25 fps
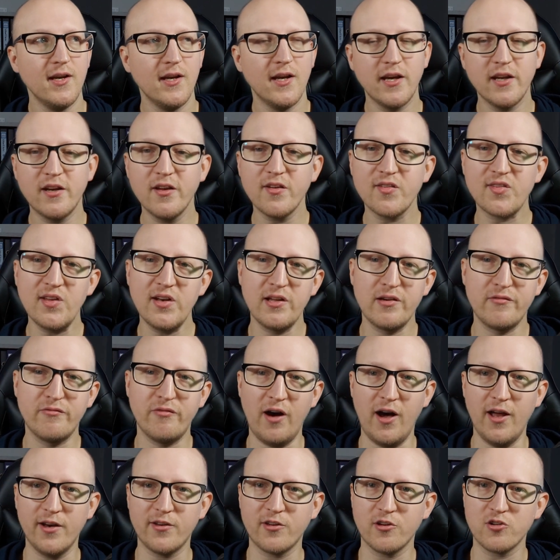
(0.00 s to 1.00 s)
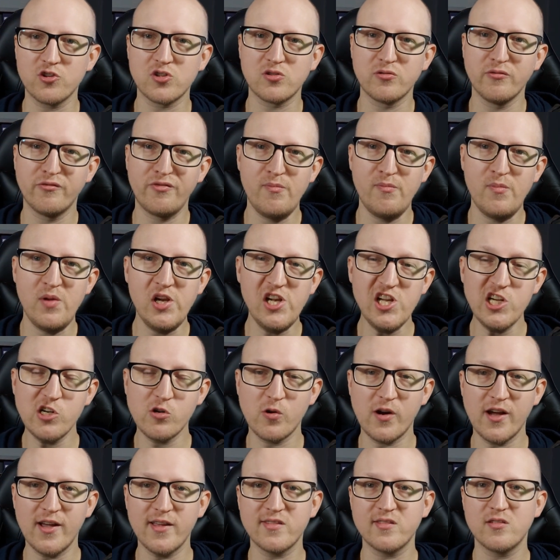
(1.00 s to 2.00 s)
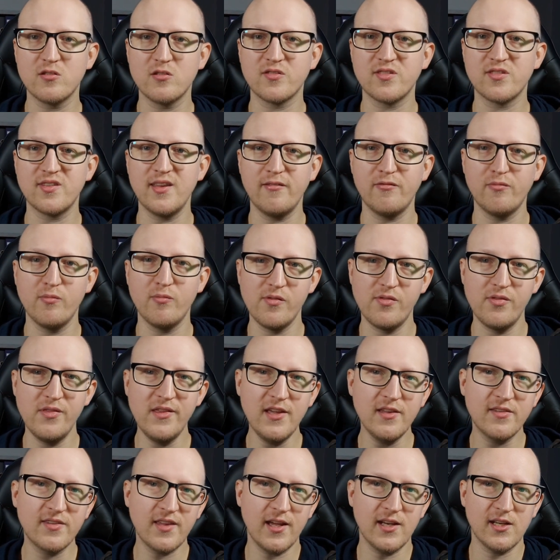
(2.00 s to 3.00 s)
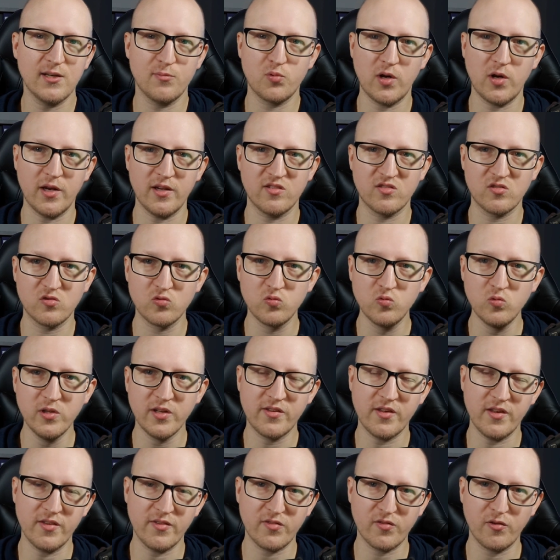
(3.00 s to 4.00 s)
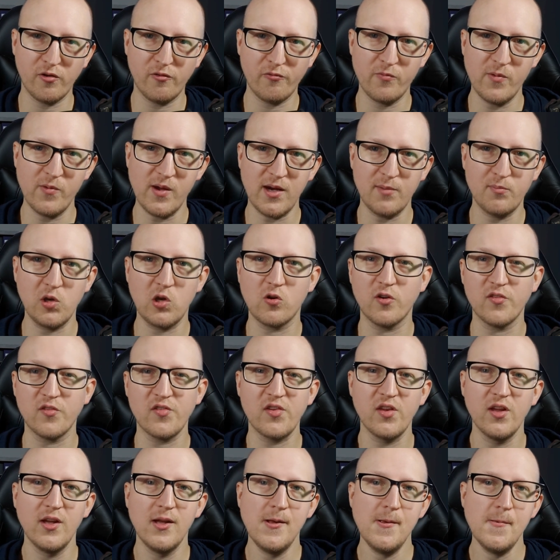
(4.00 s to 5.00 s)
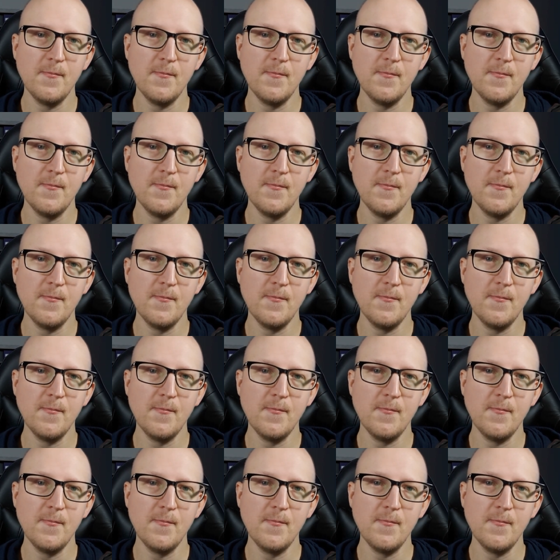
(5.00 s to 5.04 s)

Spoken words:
It is an advantage to familiarize yourself with these enterprise tools and software, because